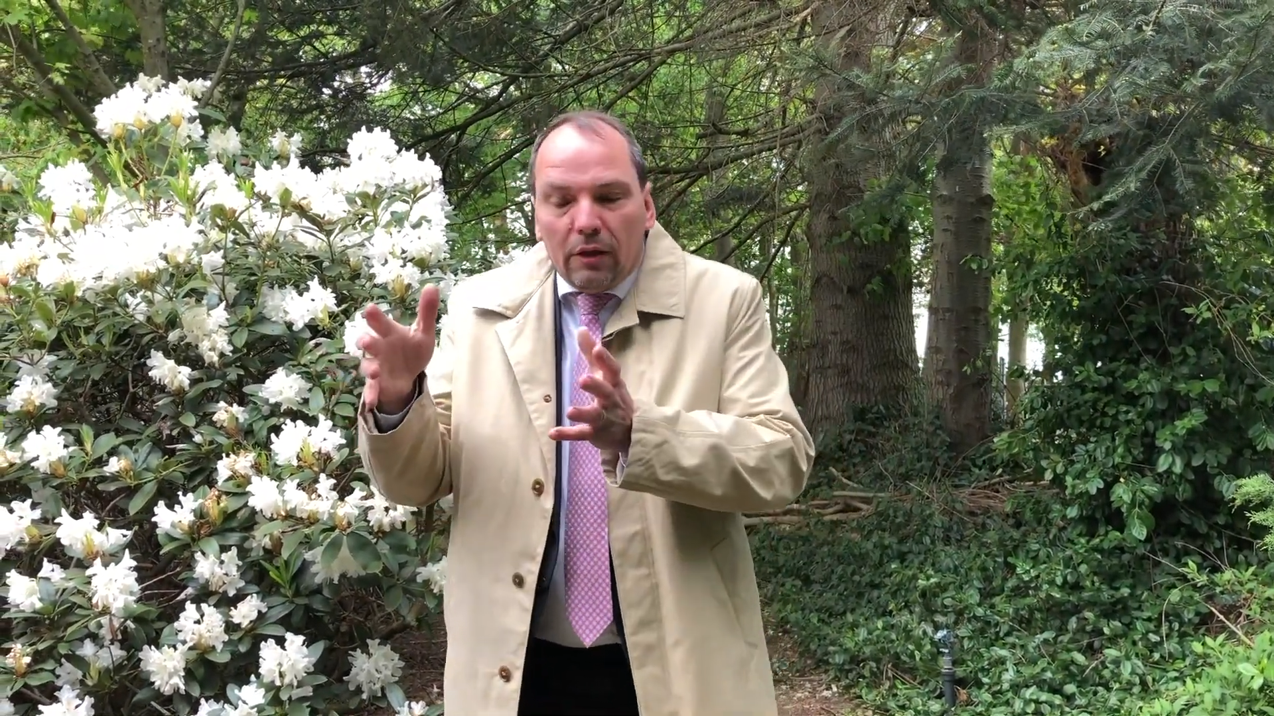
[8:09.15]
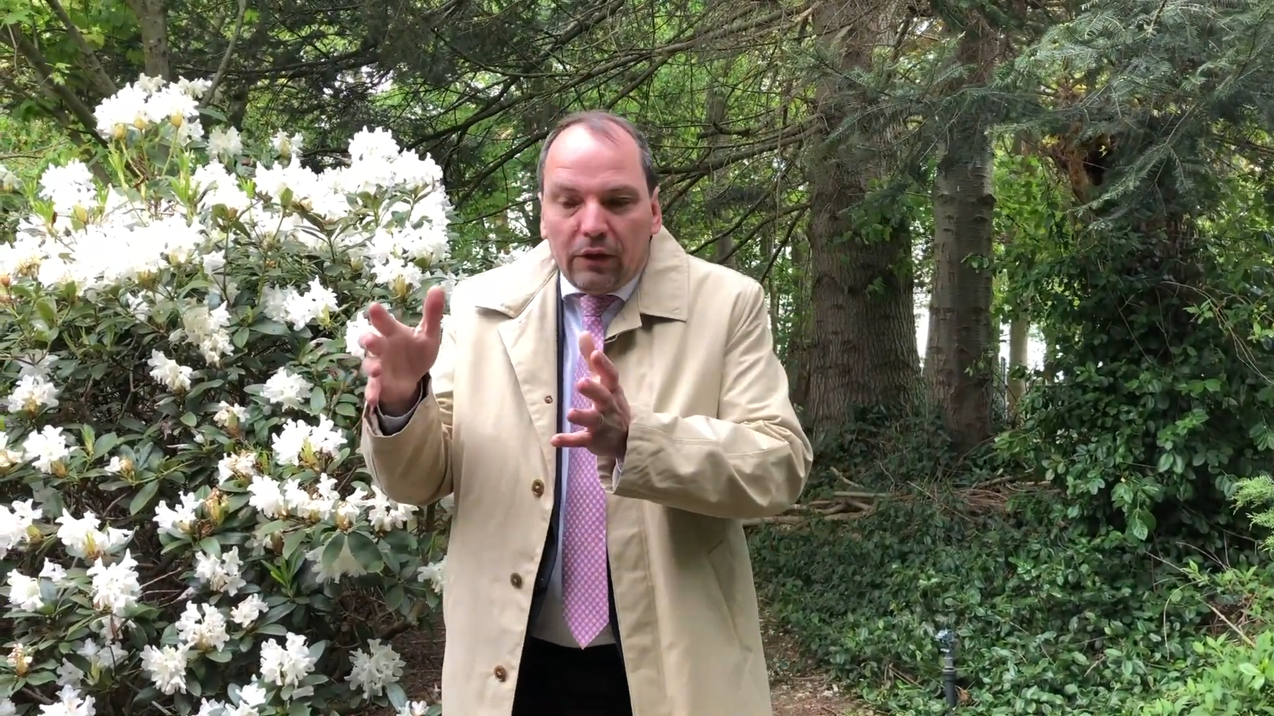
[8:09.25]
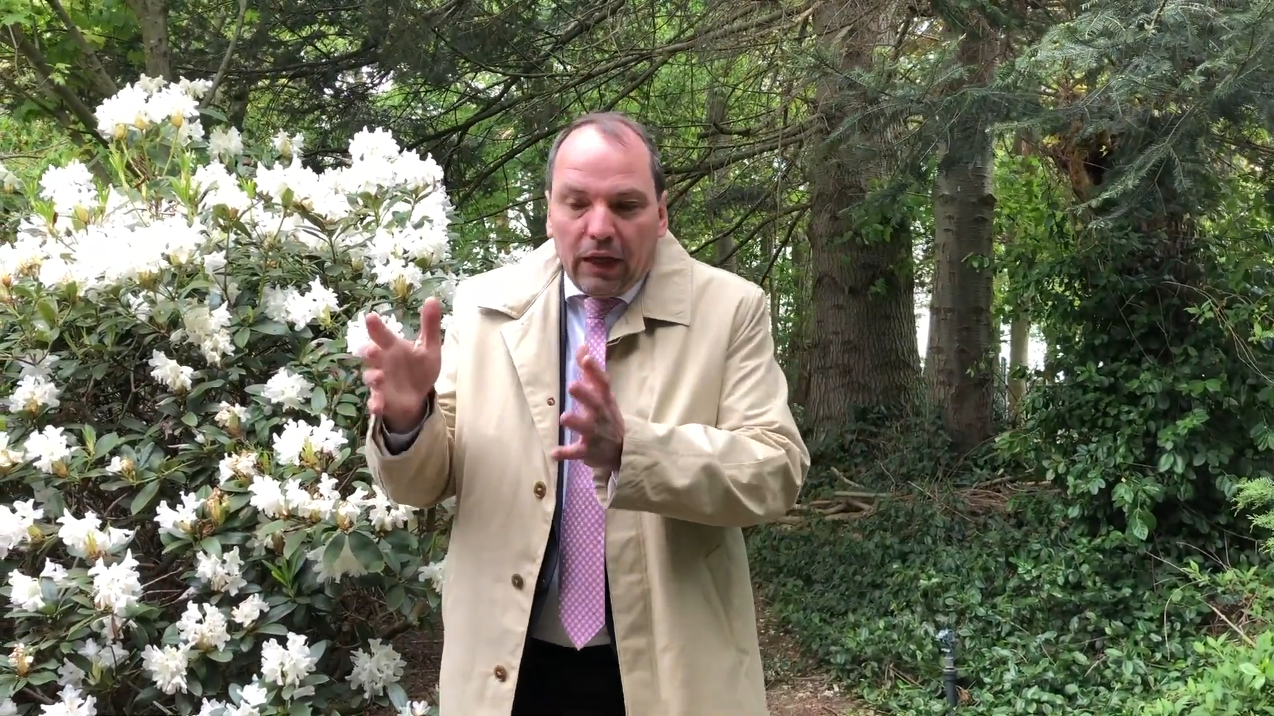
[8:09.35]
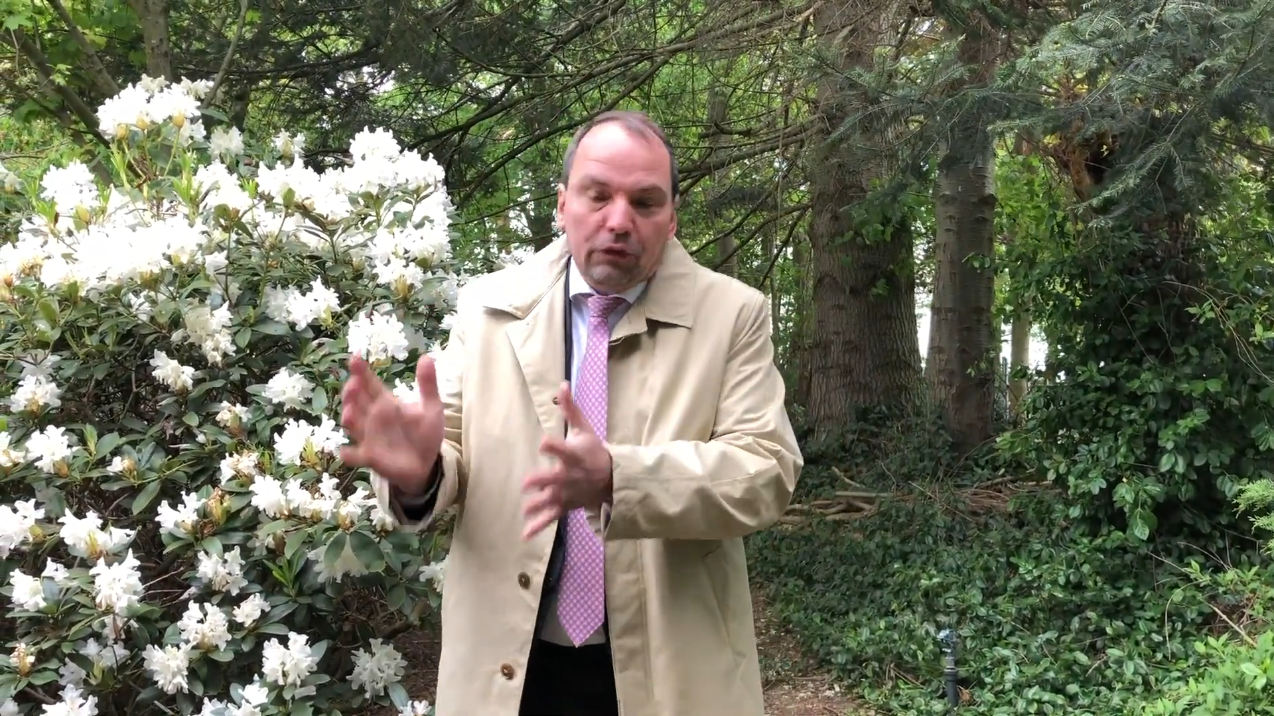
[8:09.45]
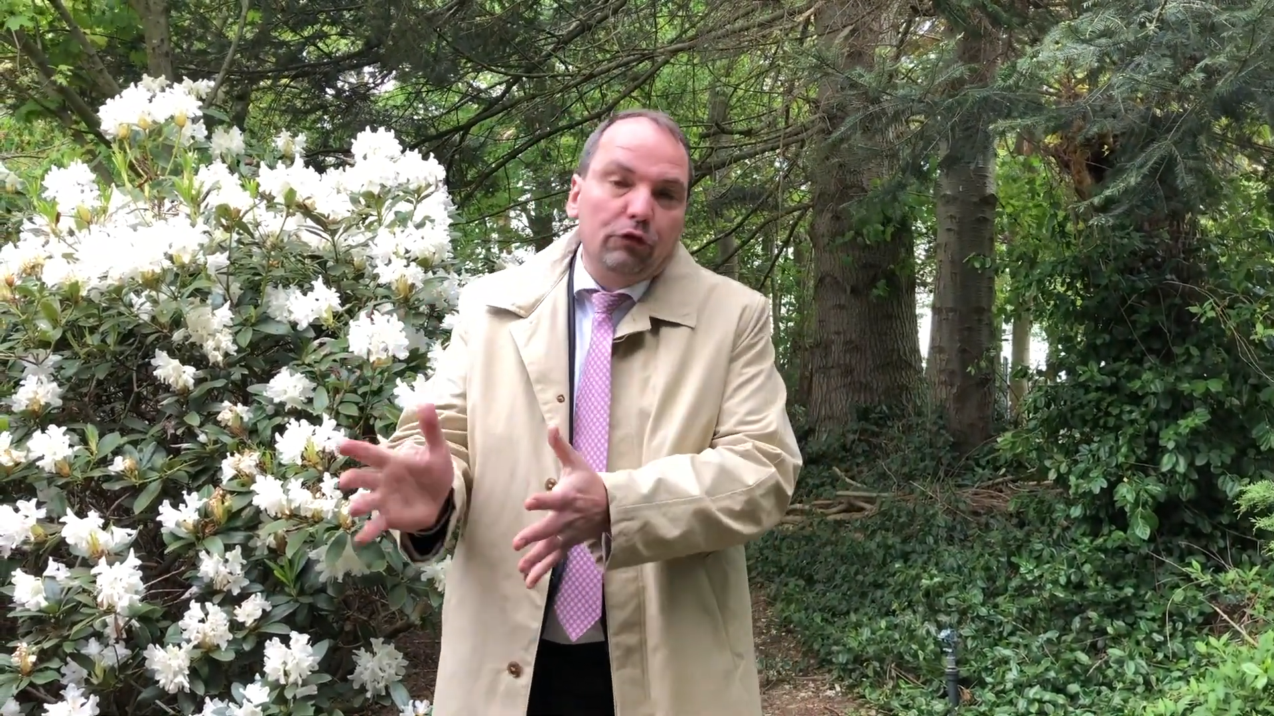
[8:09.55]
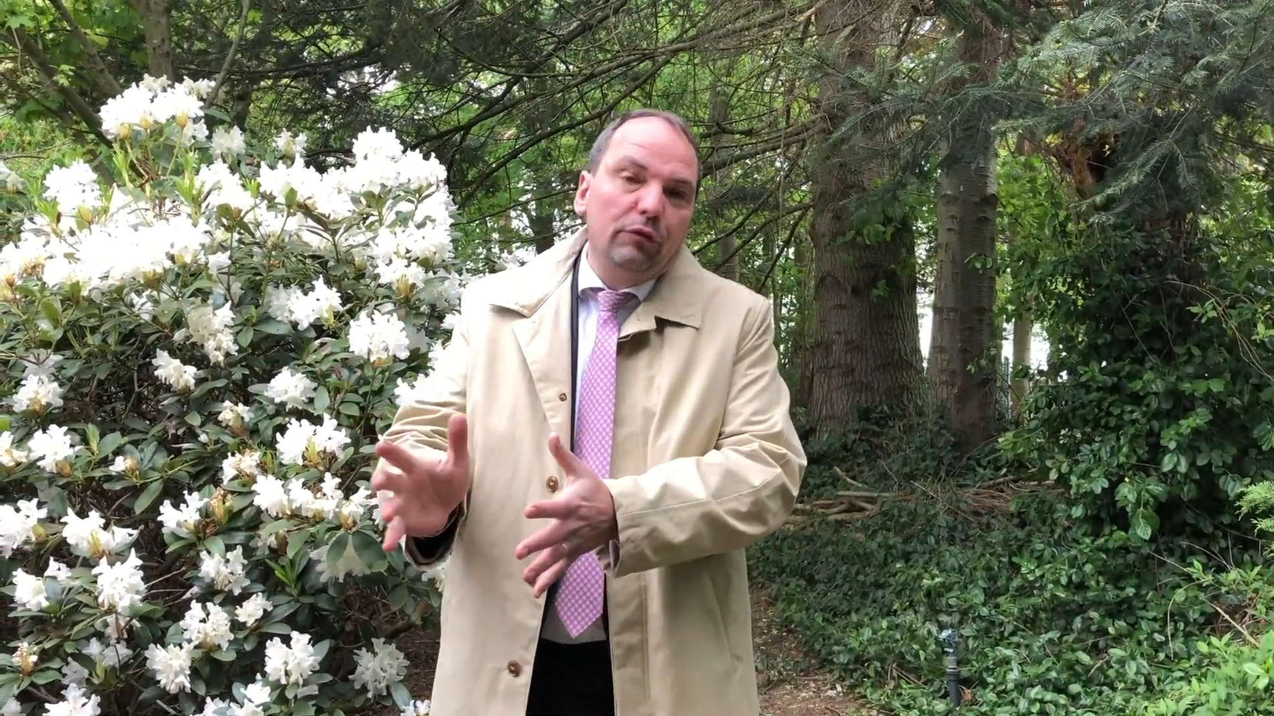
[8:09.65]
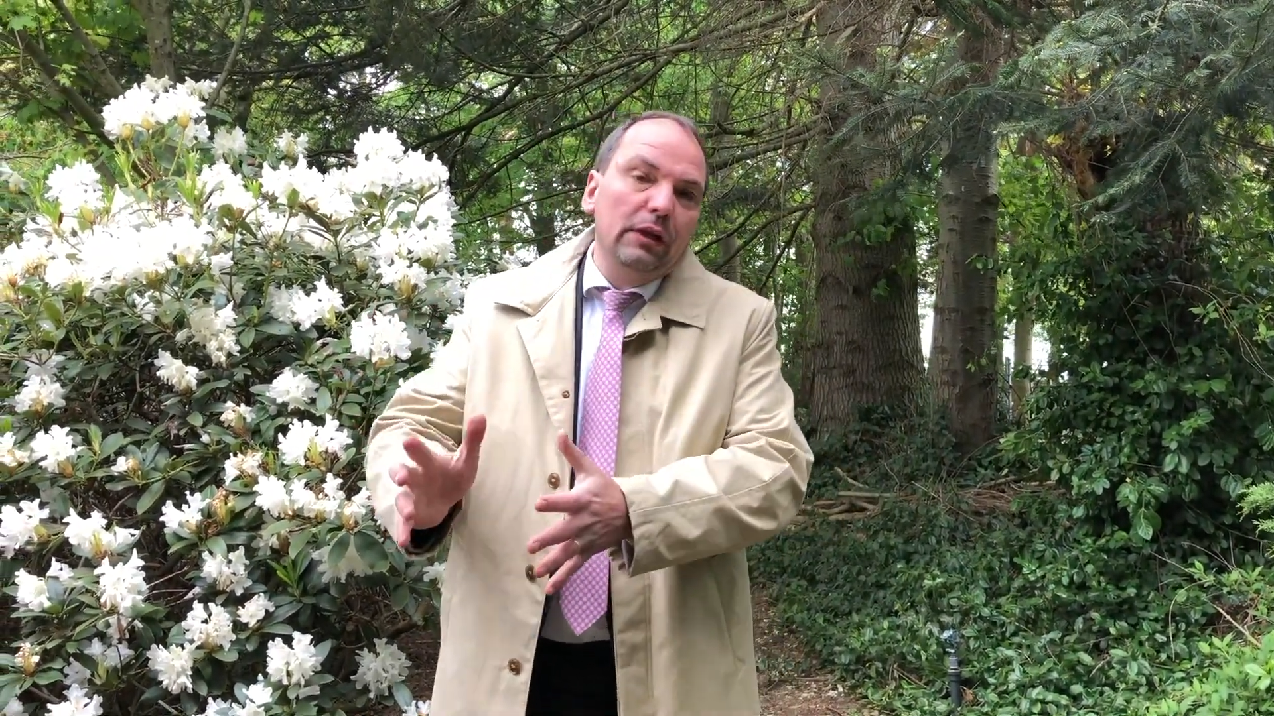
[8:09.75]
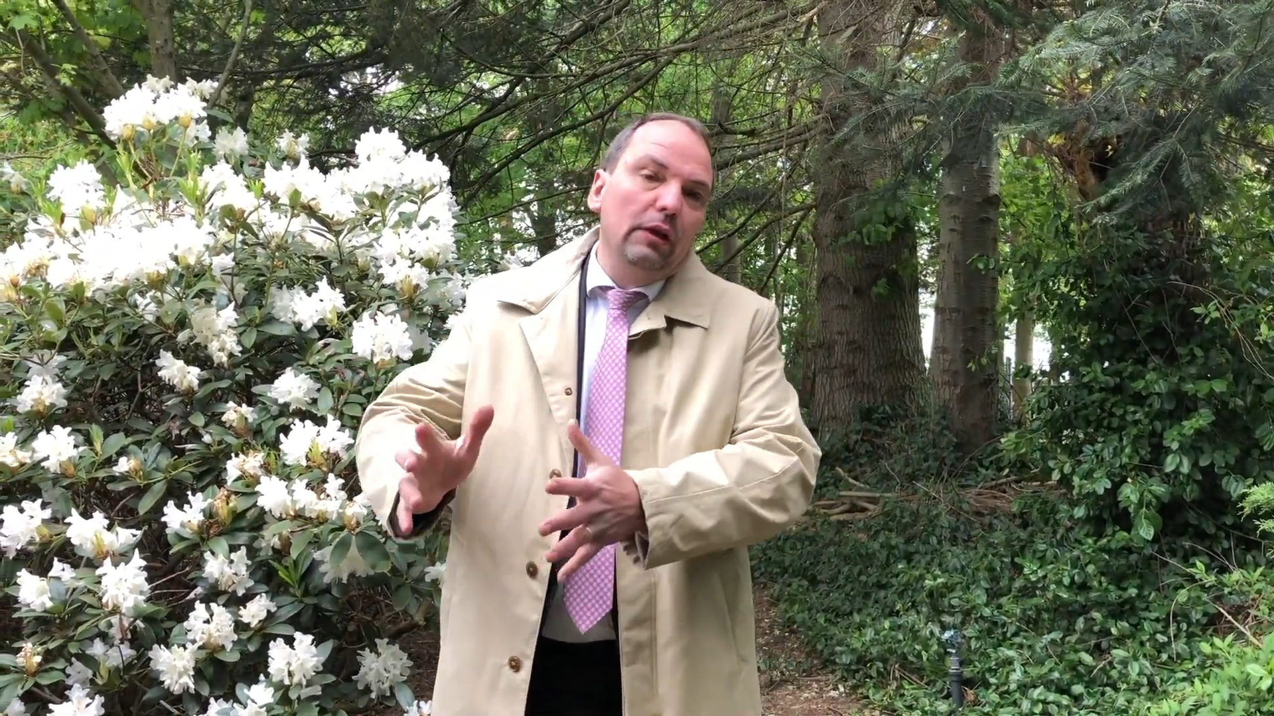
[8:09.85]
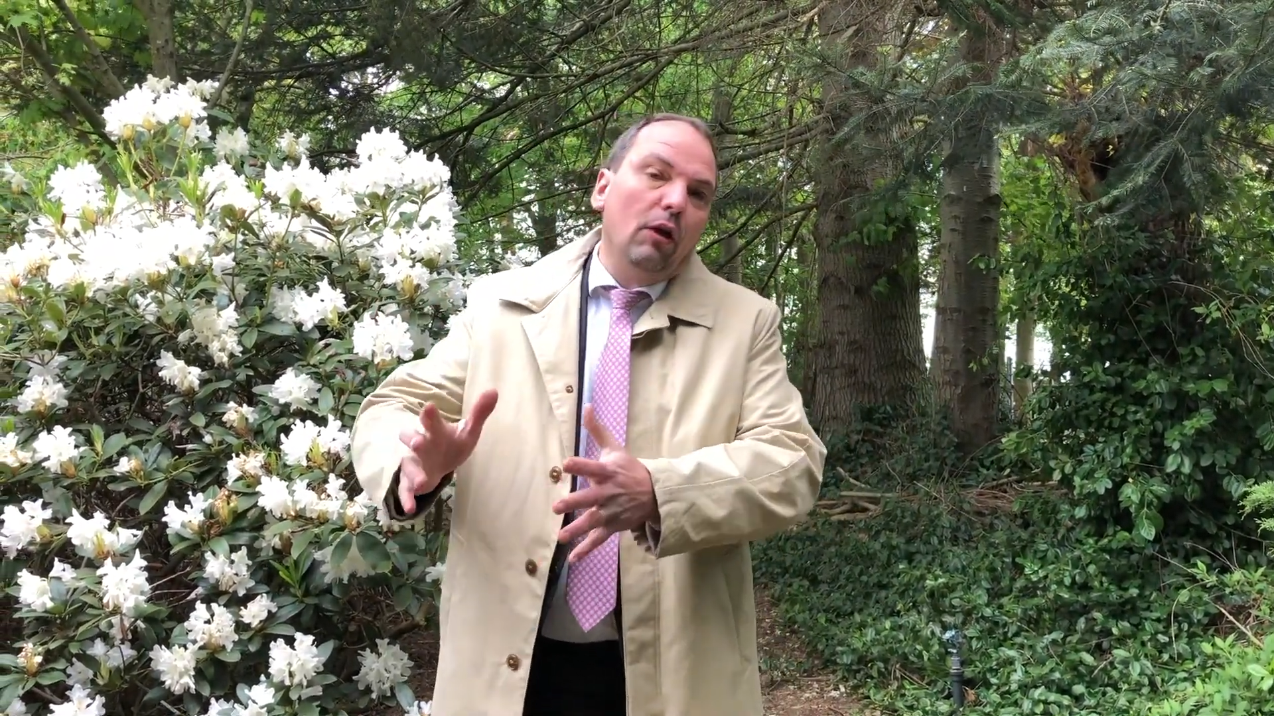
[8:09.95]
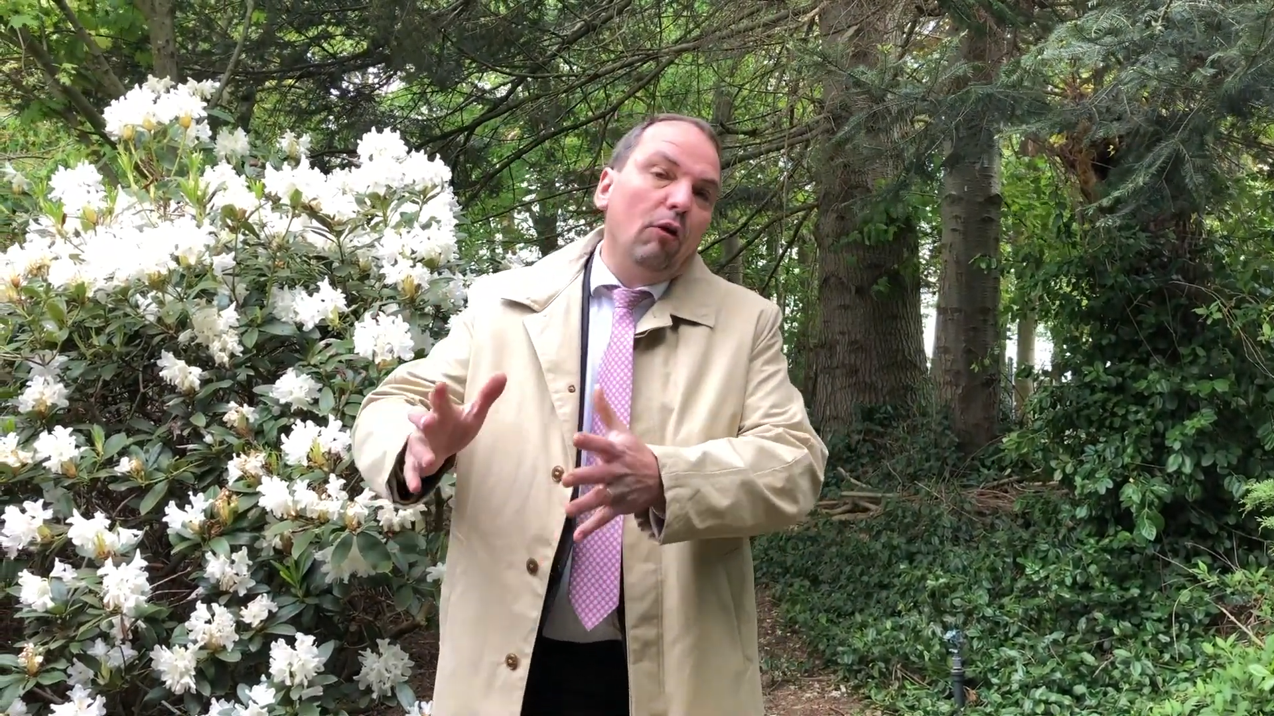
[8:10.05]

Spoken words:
the history